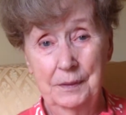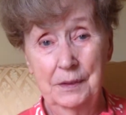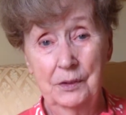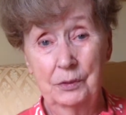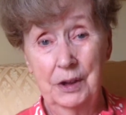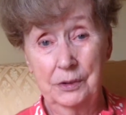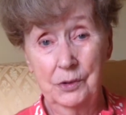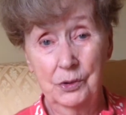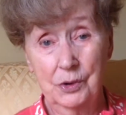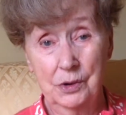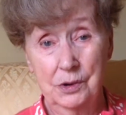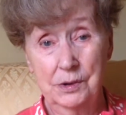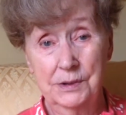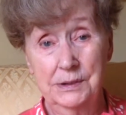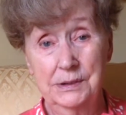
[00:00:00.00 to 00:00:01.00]
the Red
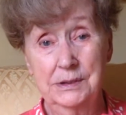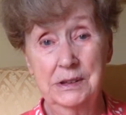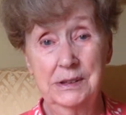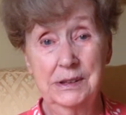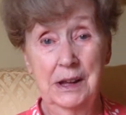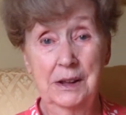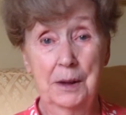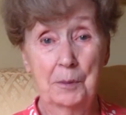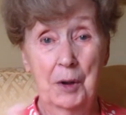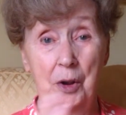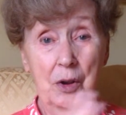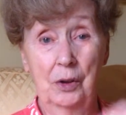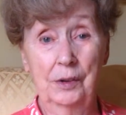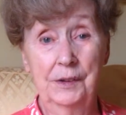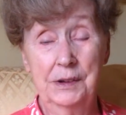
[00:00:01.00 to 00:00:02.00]
Cross to send him
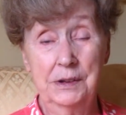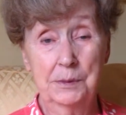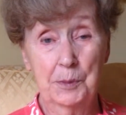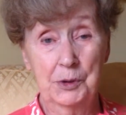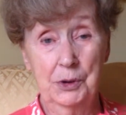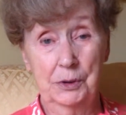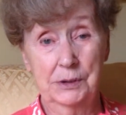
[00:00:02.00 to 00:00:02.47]
all these books.